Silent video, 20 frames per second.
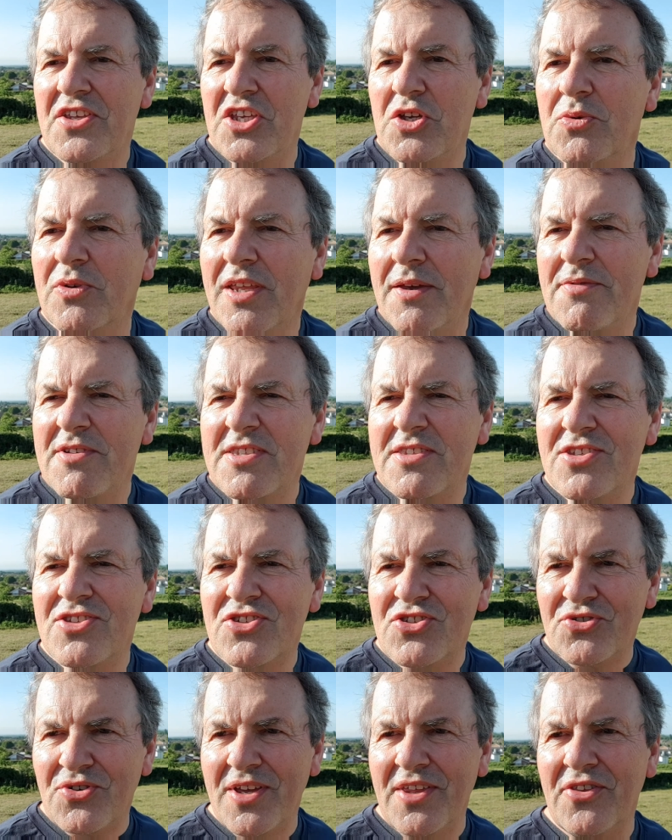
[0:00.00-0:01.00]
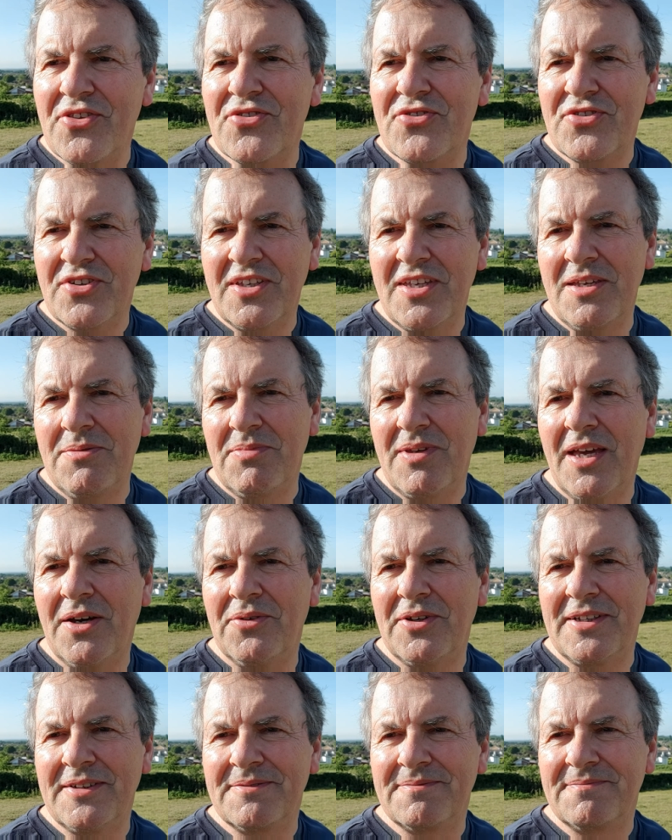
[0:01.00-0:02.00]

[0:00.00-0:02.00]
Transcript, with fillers: you would give us the strength to keep going.